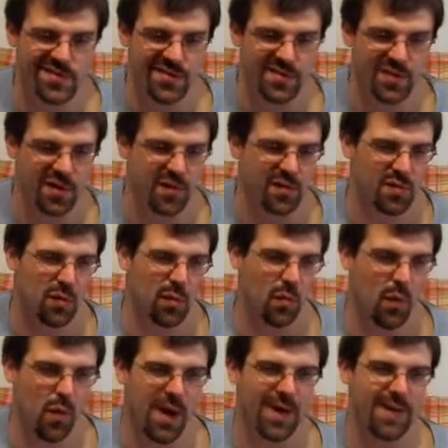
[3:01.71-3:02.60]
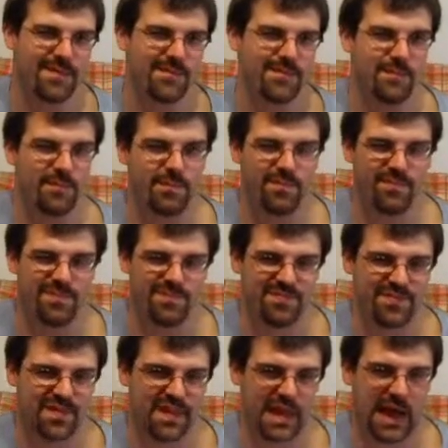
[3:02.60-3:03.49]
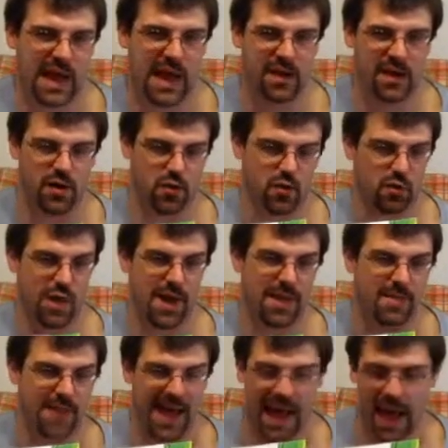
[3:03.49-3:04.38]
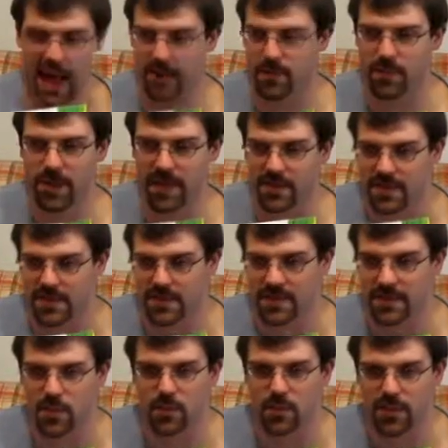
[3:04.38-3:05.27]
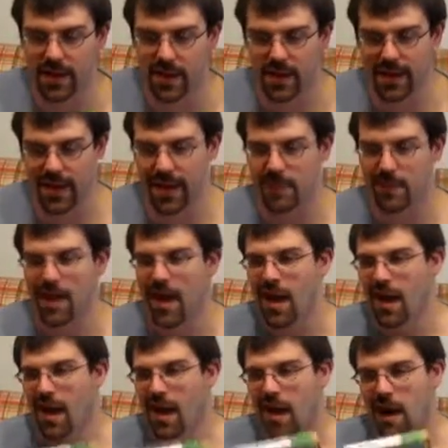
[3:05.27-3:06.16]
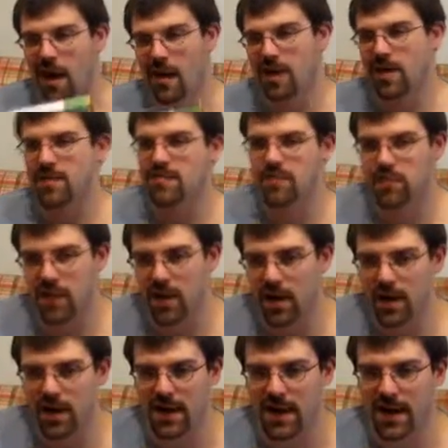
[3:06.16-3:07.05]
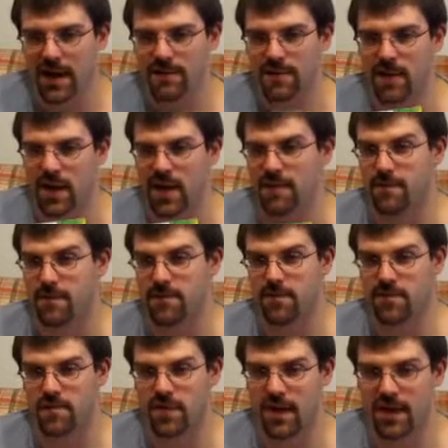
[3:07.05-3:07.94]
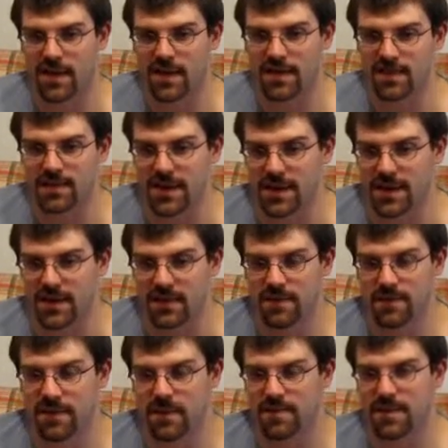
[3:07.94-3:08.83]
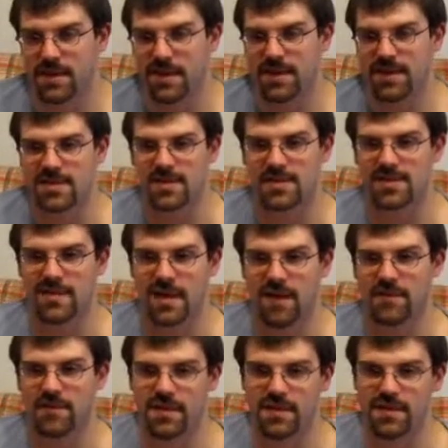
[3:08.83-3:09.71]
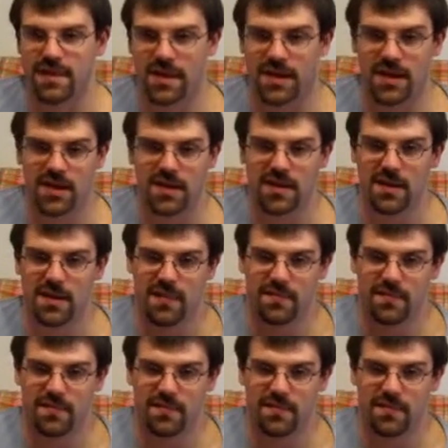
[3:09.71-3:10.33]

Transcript: and they're the one kind of gripe I have about the single player game. I'll give Treyarch an A for effort for trying something different, because it's definitely